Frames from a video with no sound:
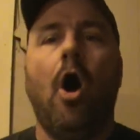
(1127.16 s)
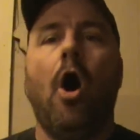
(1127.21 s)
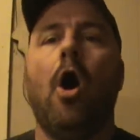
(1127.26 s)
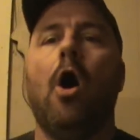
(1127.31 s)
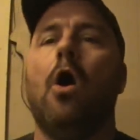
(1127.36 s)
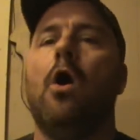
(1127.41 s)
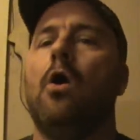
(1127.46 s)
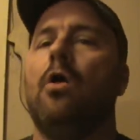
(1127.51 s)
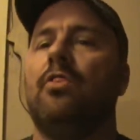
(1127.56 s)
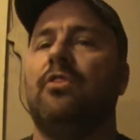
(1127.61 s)

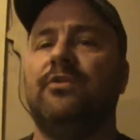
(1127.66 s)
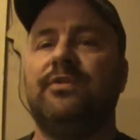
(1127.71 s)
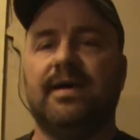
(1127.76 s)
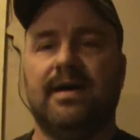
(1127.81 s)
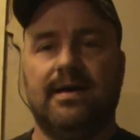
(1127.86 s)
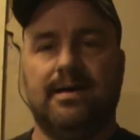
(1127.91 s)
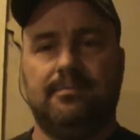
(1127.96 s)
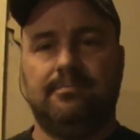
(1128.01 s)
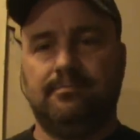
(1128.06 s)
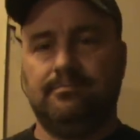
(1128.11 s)
All the
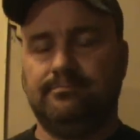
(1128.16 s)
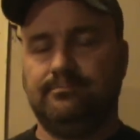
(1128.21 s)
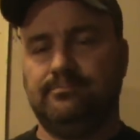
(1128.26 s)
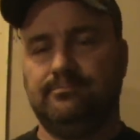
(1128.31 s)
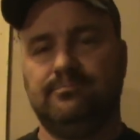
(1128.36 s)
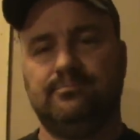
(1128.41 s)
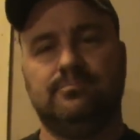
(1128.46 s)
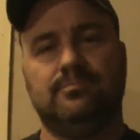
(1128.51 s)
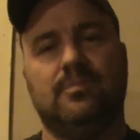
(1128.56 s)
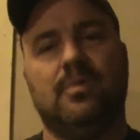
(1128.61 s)
time.
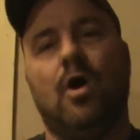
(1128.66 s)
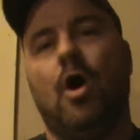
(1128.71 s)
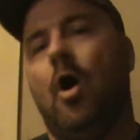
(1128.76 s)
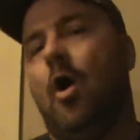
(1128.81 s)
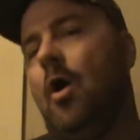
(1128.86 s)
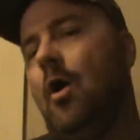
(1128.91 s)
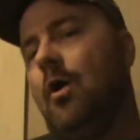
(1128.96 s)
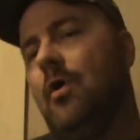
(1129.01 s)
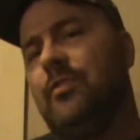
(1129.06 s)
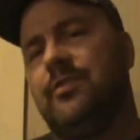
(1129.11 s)

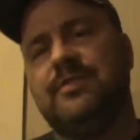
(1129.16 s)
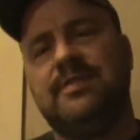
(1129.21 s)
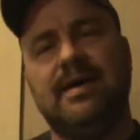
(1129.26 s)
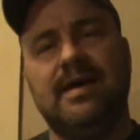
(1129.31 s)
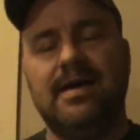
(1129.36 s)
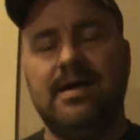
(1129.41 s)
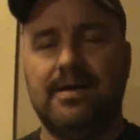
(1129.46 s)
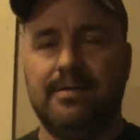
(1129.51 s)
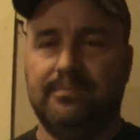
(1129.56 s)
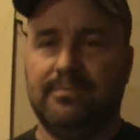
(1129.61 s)
All the
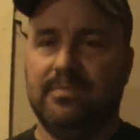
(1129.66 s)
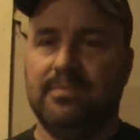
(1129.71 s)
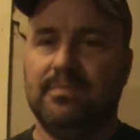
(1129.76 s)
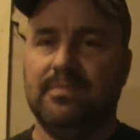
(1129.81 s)
time.